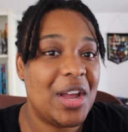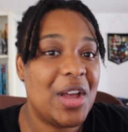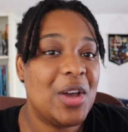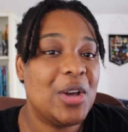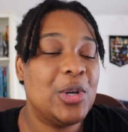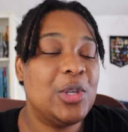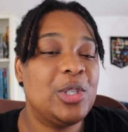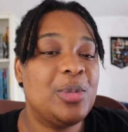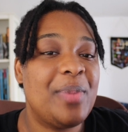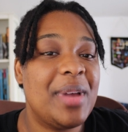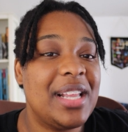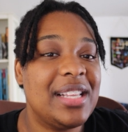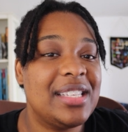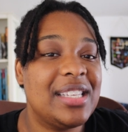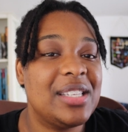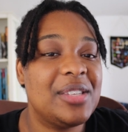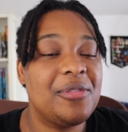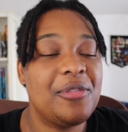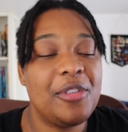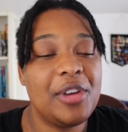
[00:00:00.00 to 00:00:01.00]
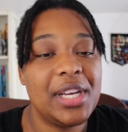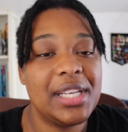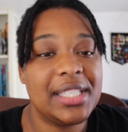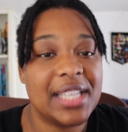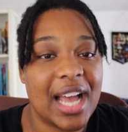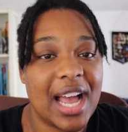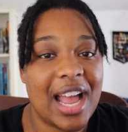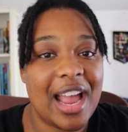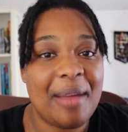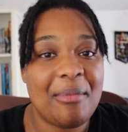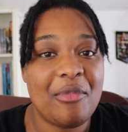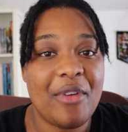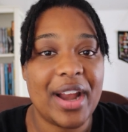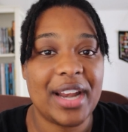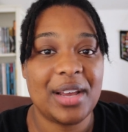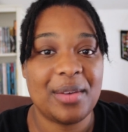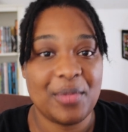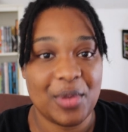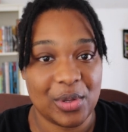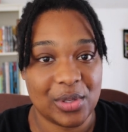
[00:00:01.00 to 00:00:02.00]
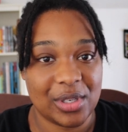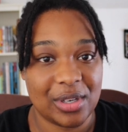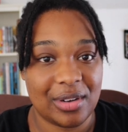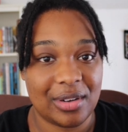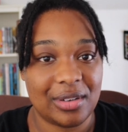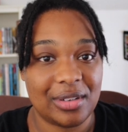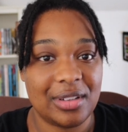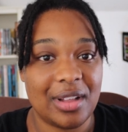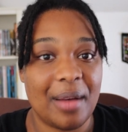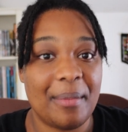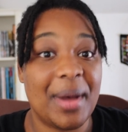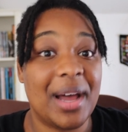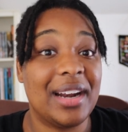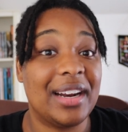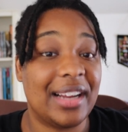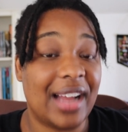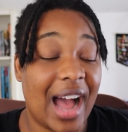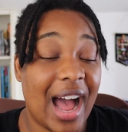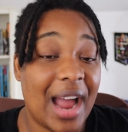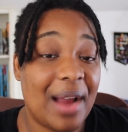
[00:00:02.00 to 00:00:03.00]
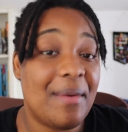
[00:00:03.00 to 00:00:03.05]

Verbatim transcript: who spends his free time writing a musical about a guy